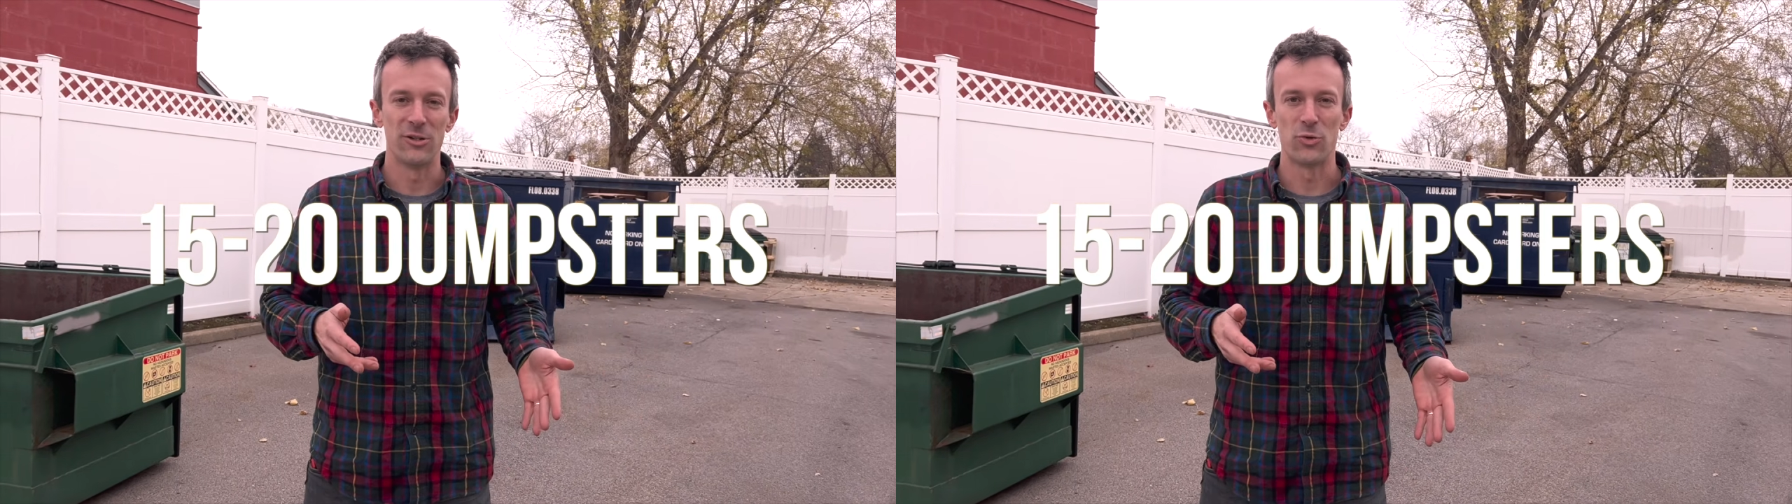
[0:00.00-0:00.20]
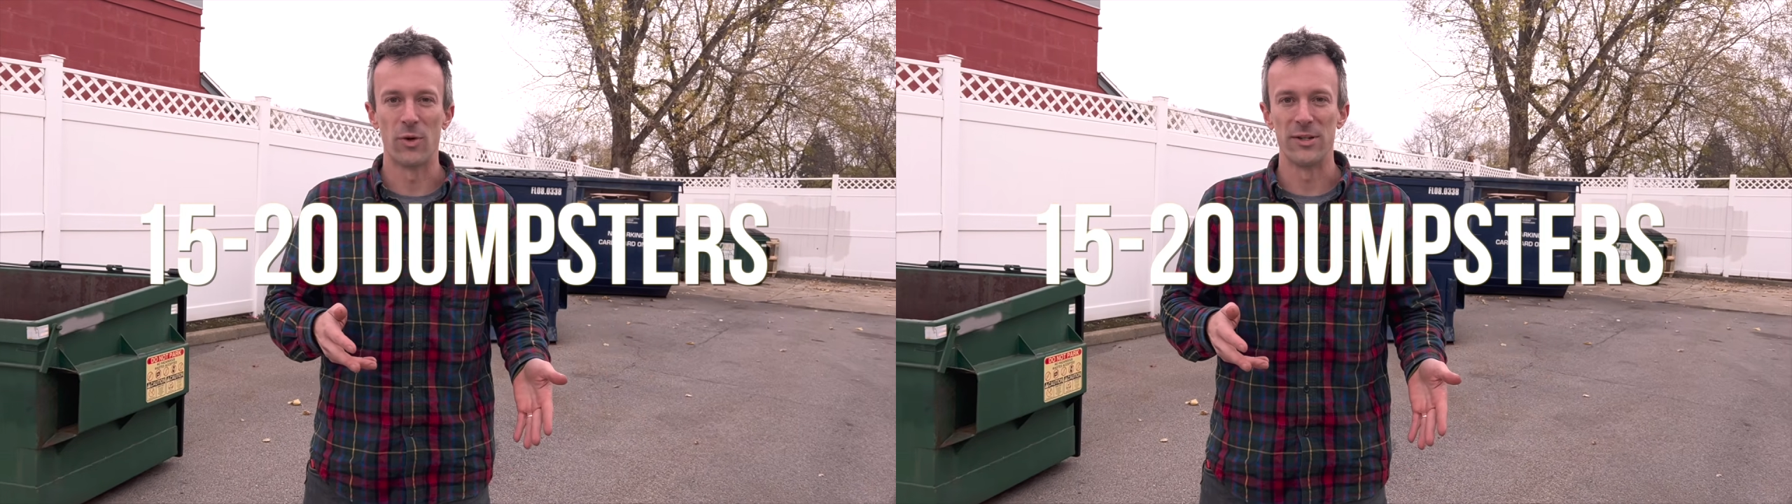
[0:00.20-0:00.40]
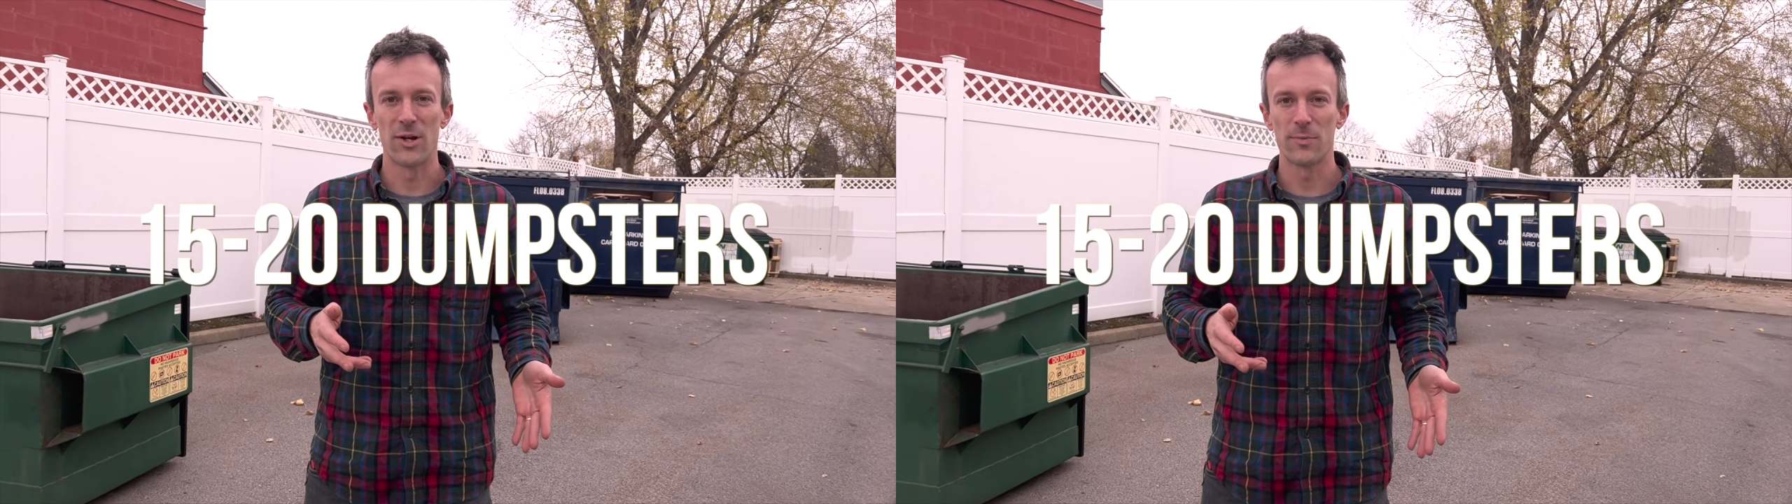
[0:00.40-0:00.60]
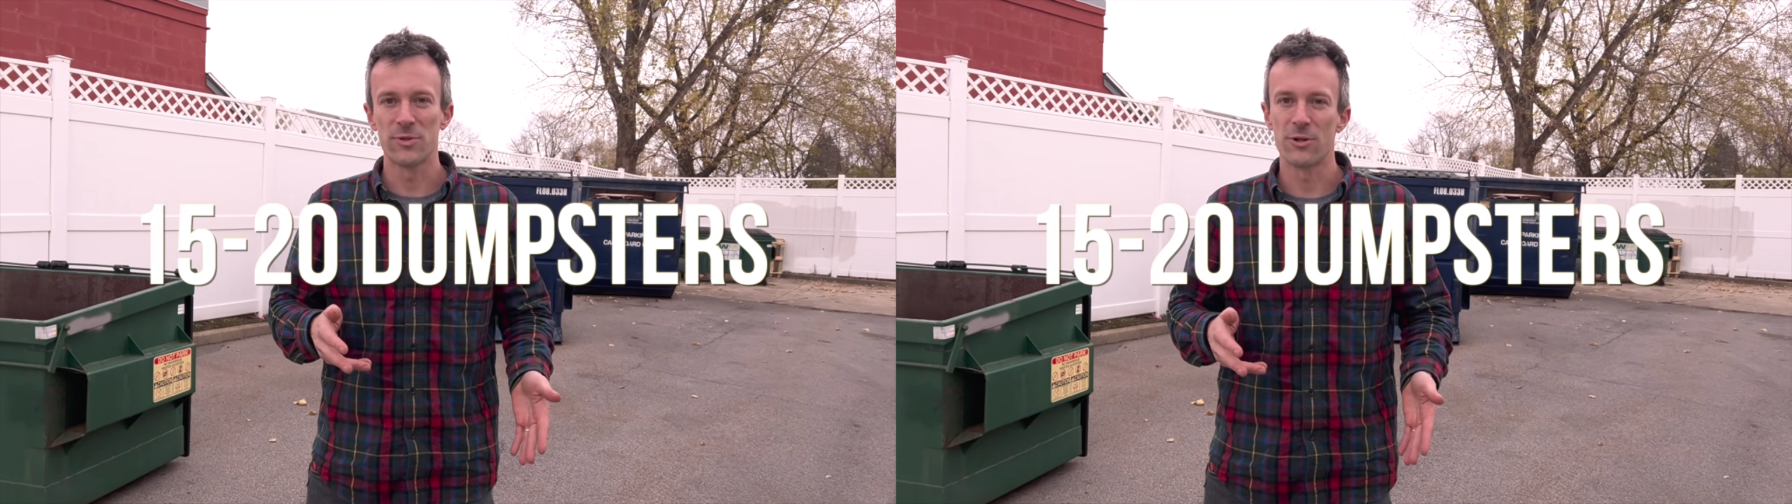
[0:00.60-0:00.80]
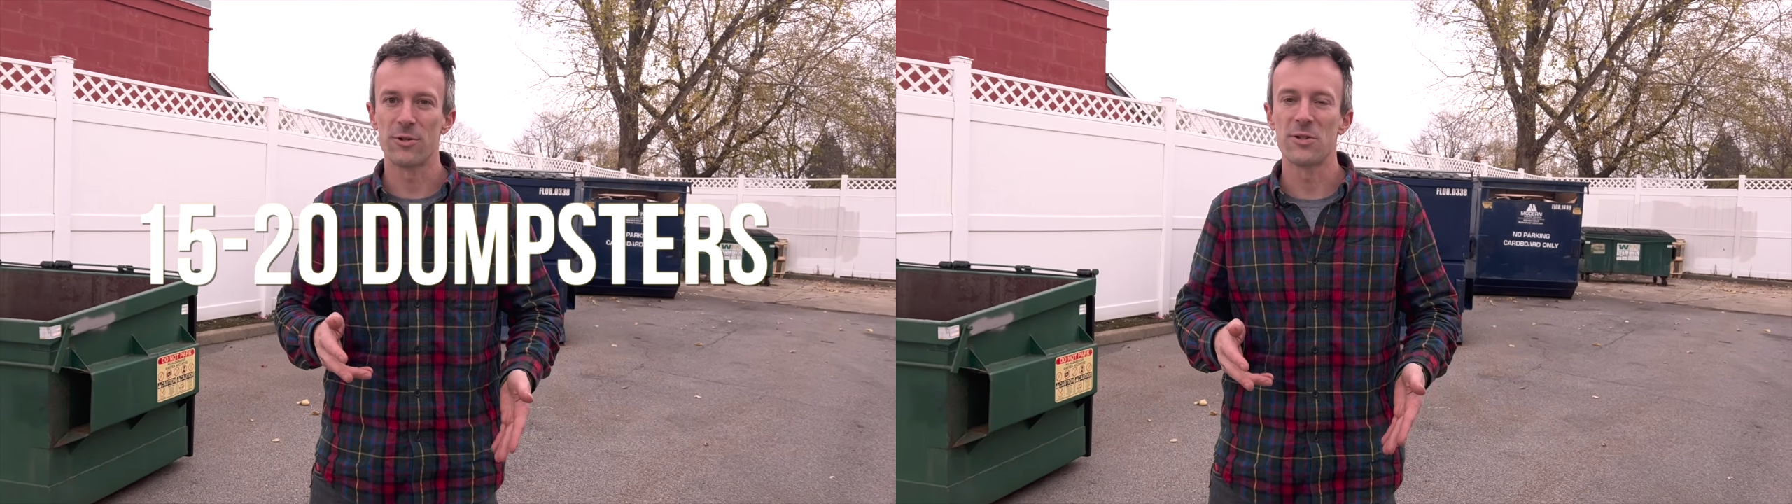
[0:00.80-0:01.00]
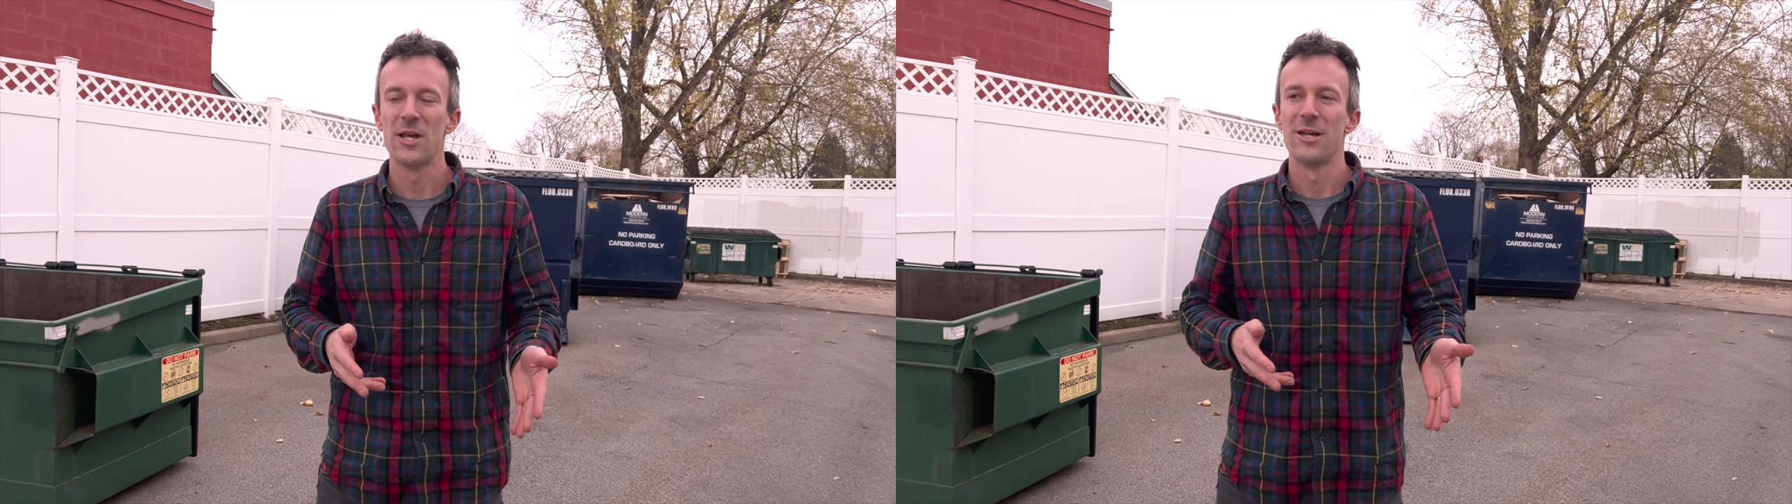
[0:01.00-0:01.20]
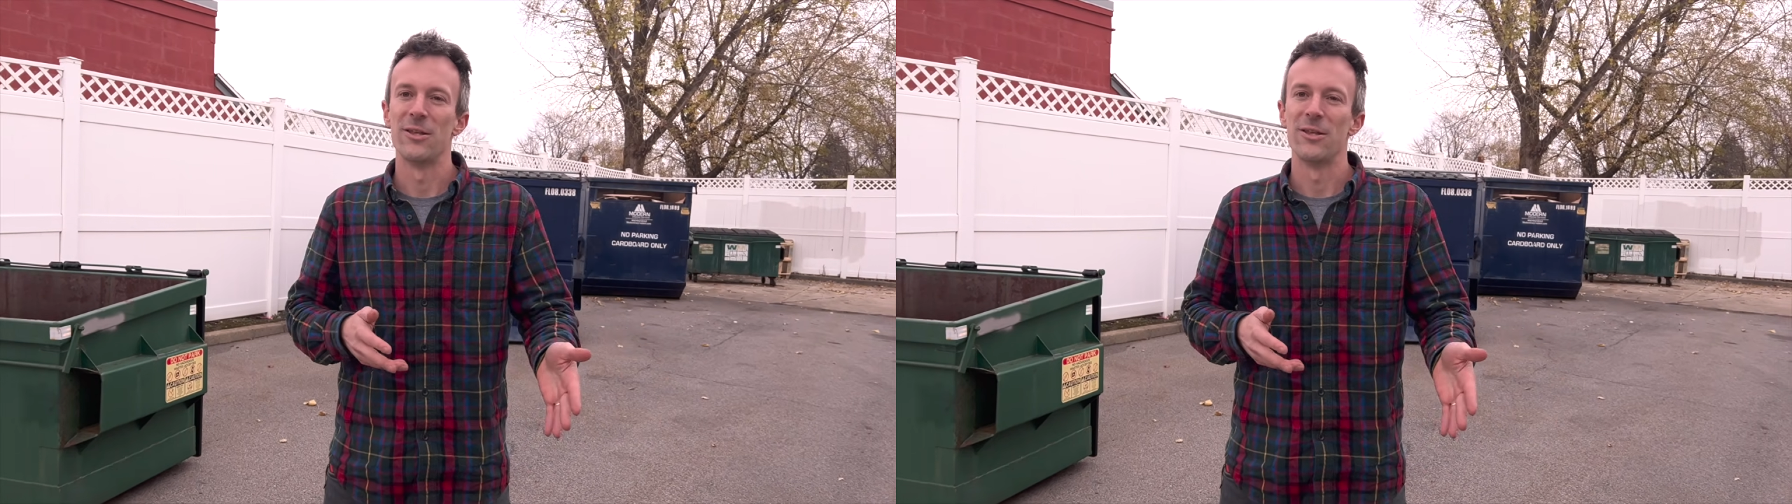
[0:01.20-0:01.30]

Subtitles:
to 20 dumpsters